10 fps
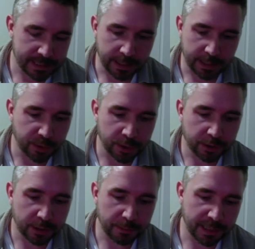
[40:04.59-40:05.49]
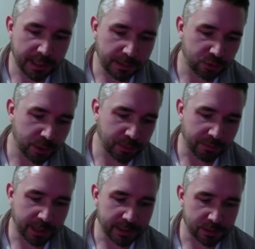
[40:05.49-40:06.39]
Like we're not going to become
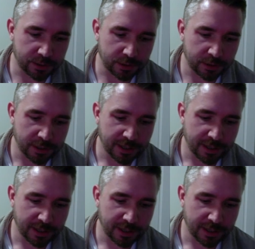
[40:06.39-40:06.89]
TripAdvisor,